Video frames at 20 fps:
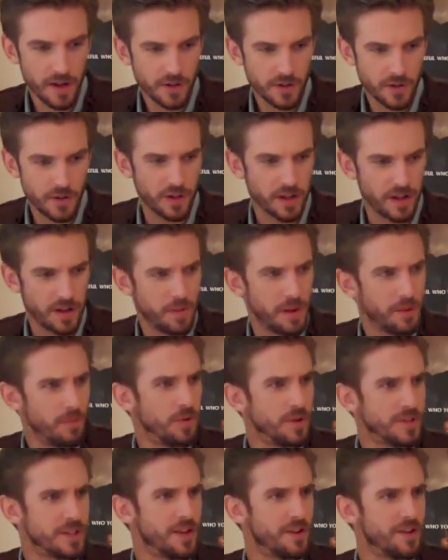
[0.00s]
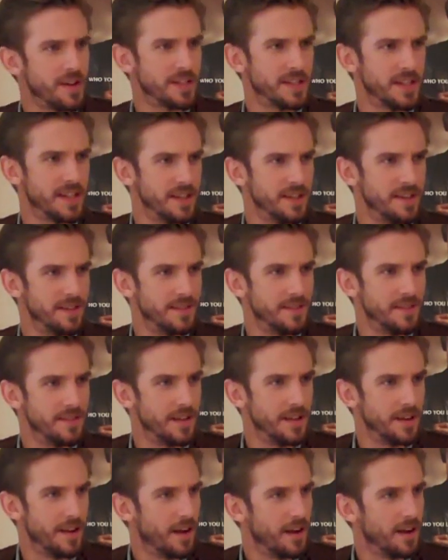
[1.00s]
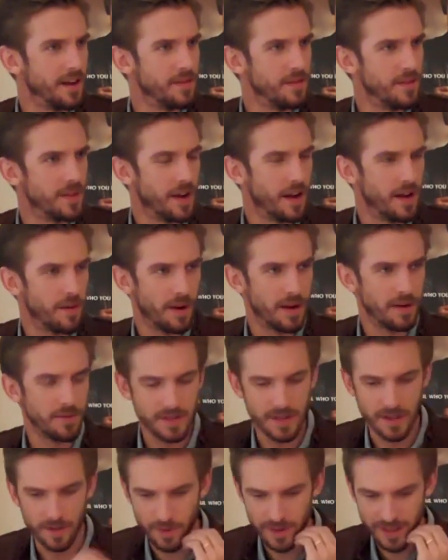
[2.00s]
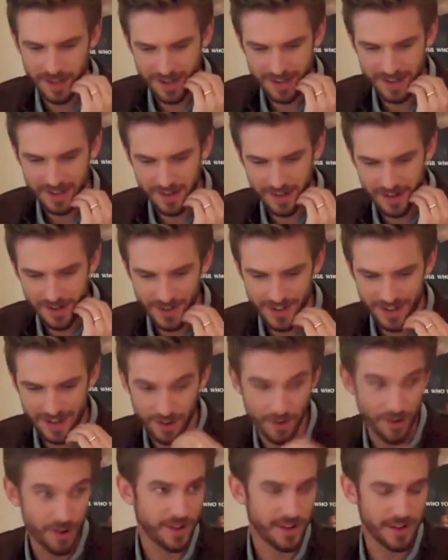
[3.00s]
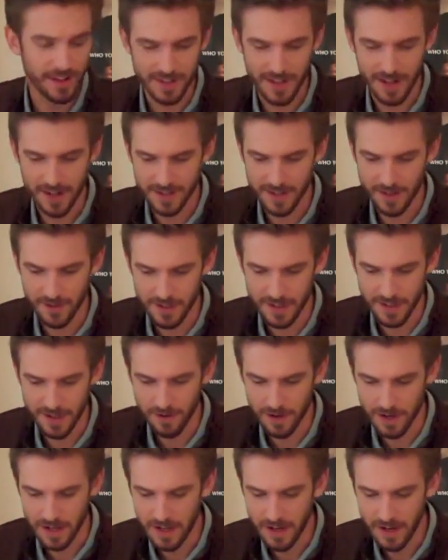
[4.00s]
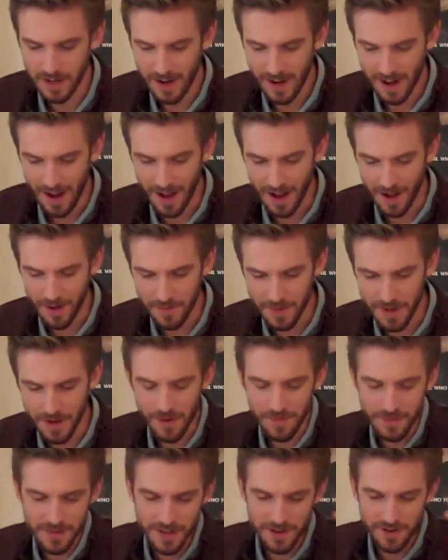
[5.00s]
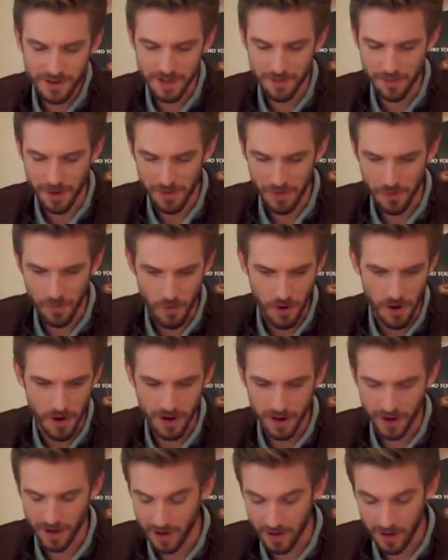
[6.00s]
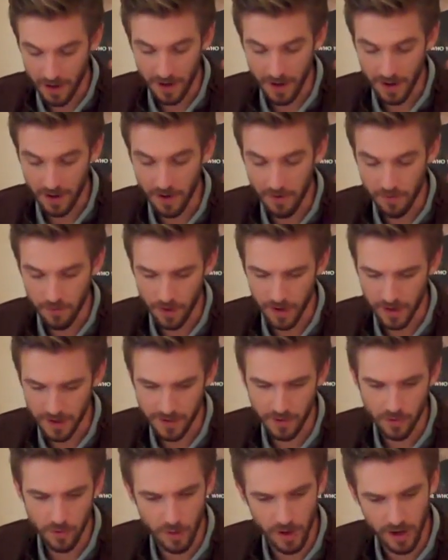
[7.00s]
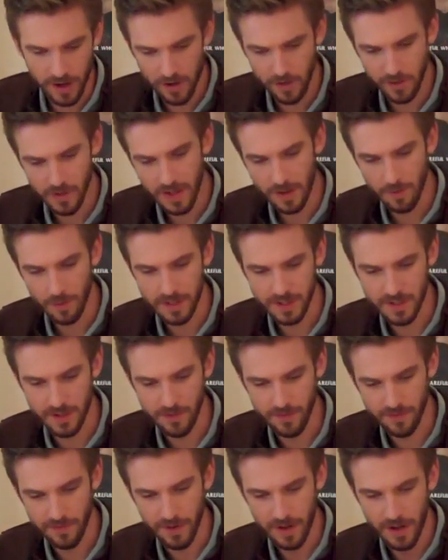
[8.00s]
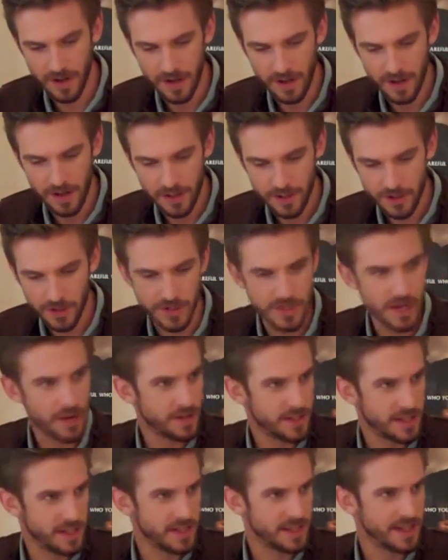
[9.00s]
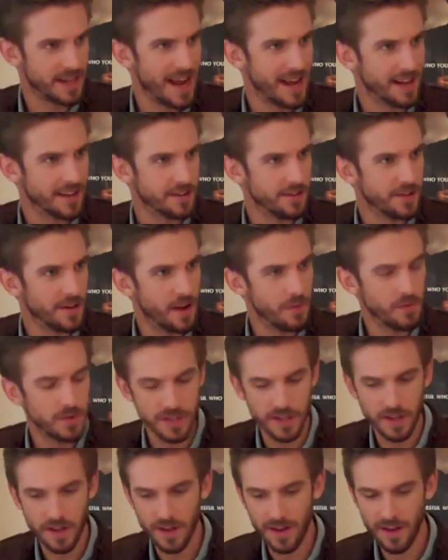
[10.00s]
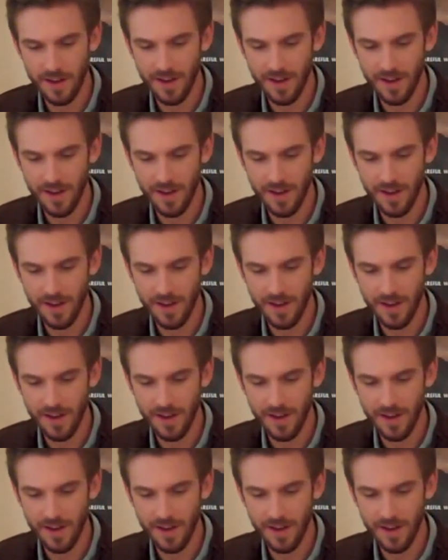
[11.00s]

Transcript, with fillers: took it a bit more seriously than I than I perhaps did. But then I, I don't take a lot of things that seriously, really. Um, you know, I'm serious about the work, and I and I love what I do, but I don't take myself too seriously as an actor. And I was